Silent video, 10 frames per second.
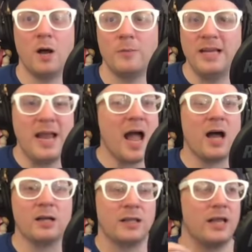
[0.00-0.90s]

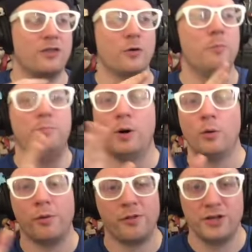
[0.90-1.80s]
Yeah, like they're
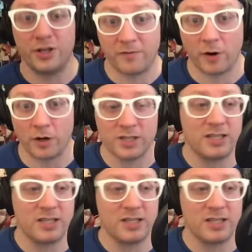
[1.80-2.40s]
both diverse.